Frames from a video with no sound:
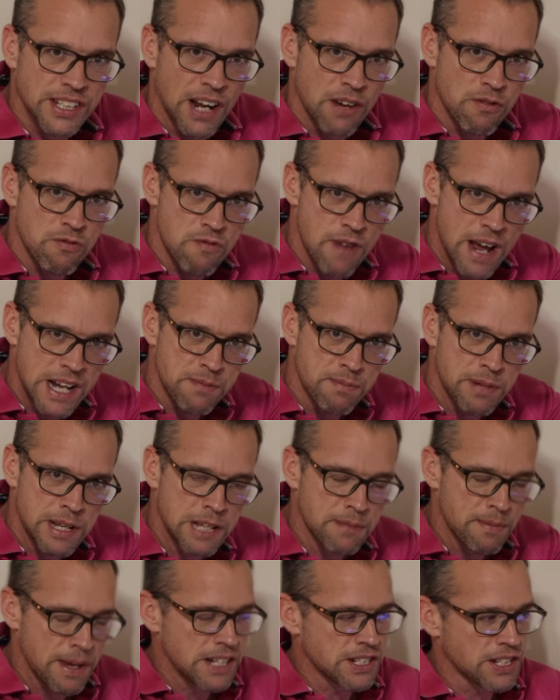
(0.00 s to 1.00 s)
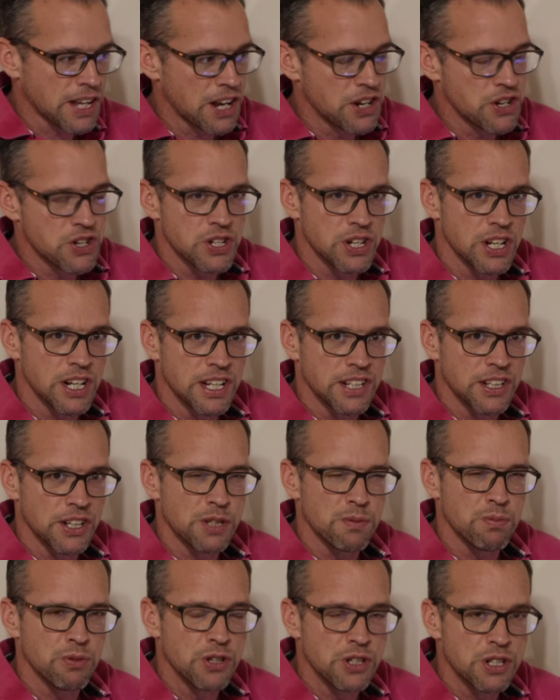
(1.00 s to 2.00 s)
that red pigmentation in
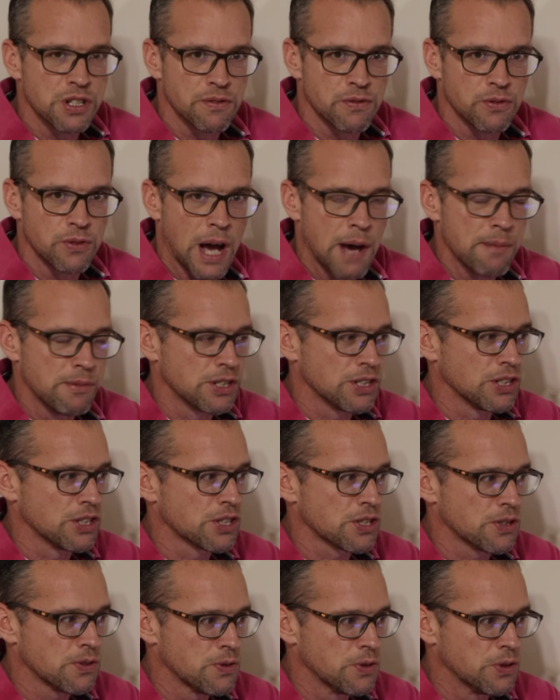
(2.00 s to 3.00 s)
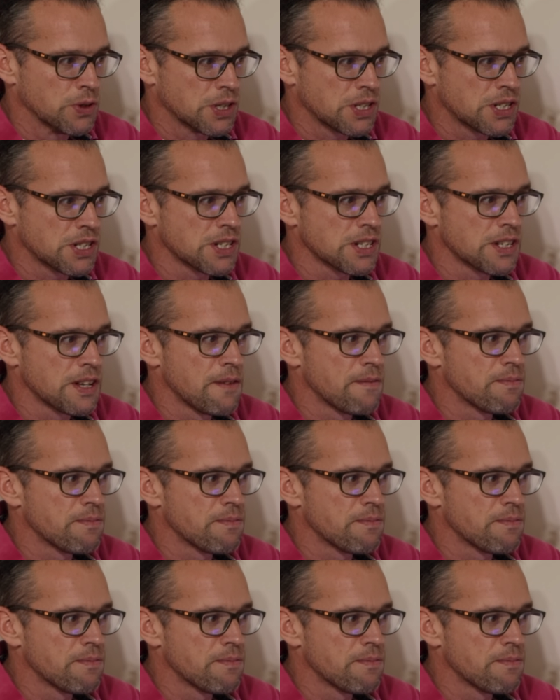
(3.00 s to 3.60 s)
those beautiful Amazon swords.